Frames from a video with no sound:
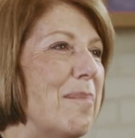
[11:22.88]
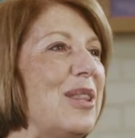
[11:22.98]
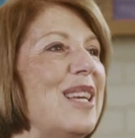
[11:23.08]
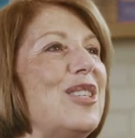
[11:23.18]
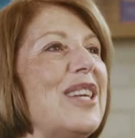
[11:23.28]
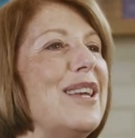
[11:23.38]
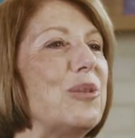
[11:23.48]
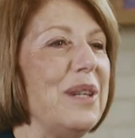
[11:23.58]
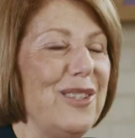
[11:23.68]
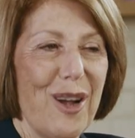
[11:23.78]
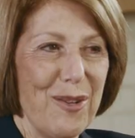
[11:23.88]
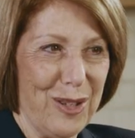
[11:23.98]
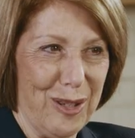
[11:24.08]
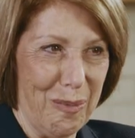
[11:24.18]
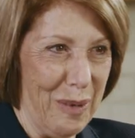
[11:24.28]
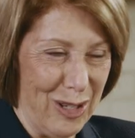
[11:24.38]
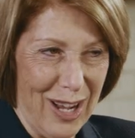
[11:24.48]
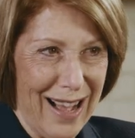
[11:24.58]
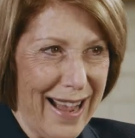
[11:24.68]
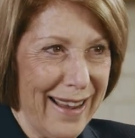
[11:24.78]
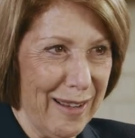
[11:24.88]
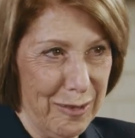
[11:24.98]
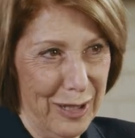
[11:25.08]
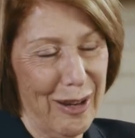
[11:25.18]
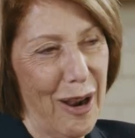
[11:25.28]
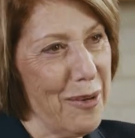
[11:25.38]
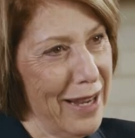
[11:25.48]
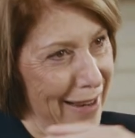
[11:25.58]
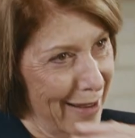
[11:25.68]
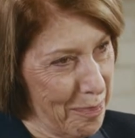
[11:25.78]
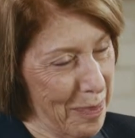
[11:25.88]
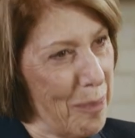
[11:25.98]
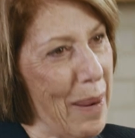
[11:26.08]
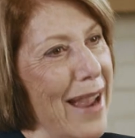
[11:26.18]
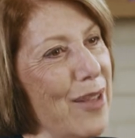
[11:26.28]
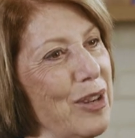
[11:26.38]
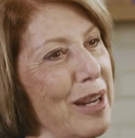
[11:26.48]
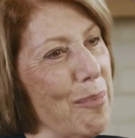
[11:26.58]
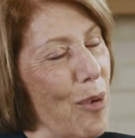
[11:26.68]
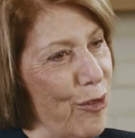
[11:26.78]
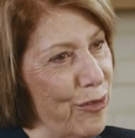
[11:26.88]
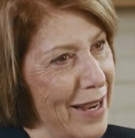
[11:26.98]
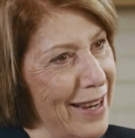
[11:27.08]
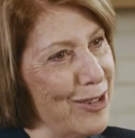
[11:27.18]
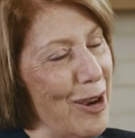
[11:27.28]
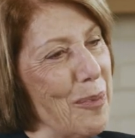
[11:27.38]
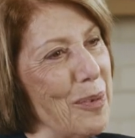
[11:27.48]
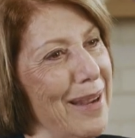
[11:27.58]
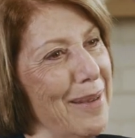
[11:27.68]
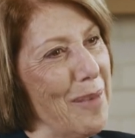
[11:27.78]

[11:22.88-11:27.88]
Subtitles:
But these days we die, bathed in morphine, don't we?